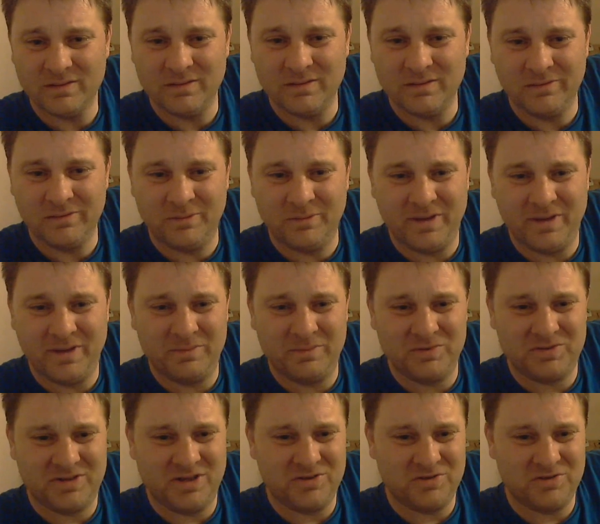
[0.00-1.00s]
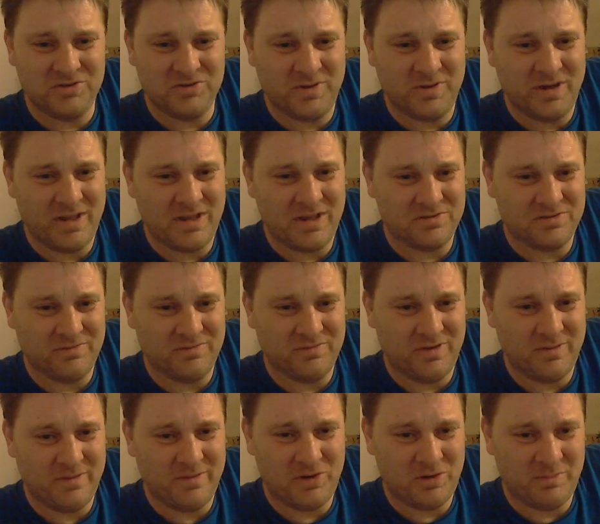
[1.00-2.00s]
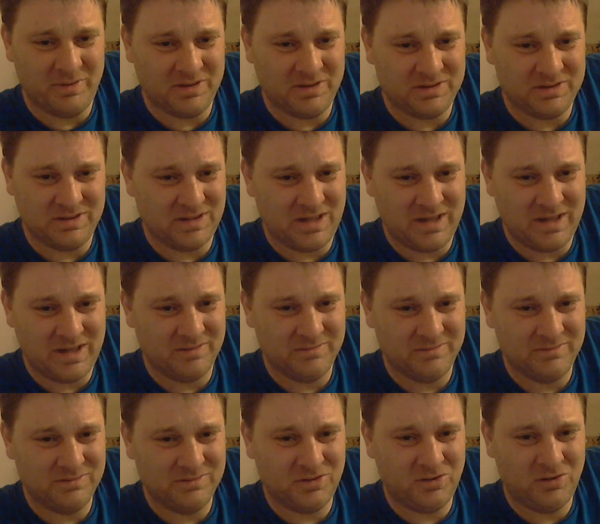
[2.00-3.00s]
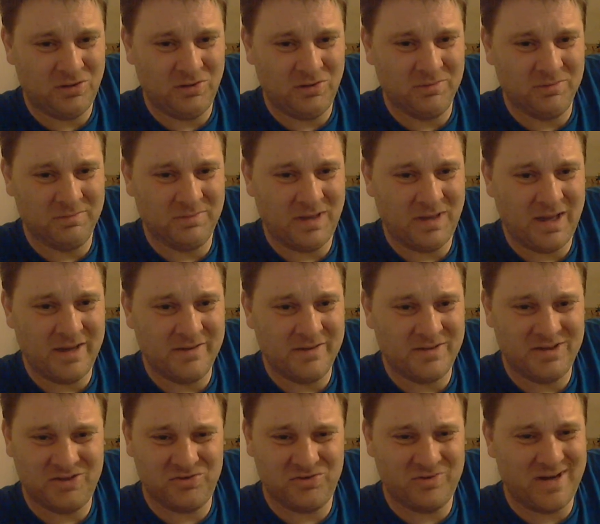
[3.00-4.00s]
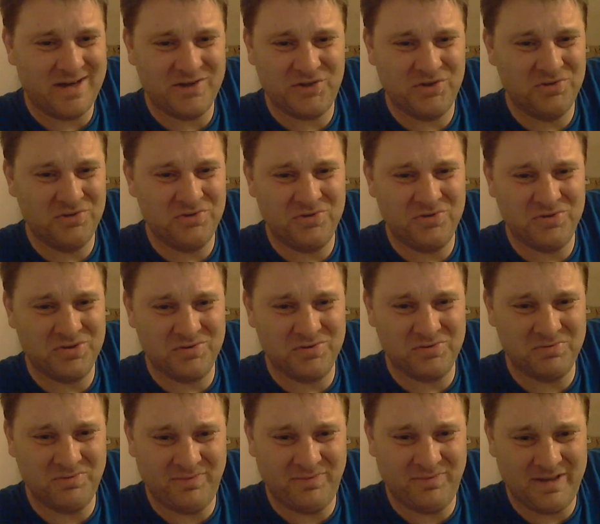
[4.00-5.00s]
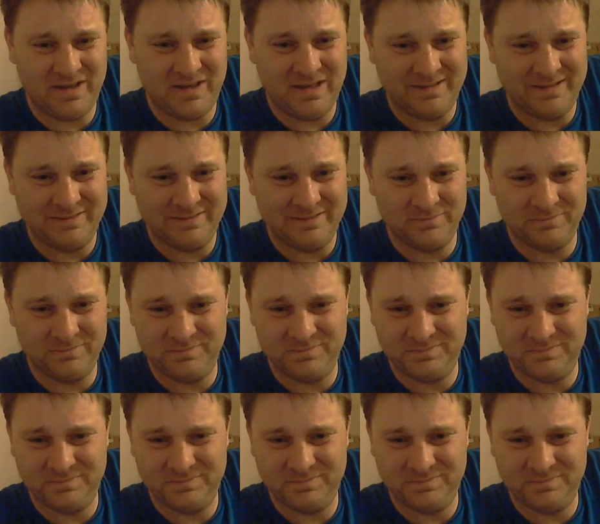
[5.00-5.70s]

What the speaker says: don't pay much attention to any of that stuff anymore because it's all like distractions and stuff like that, and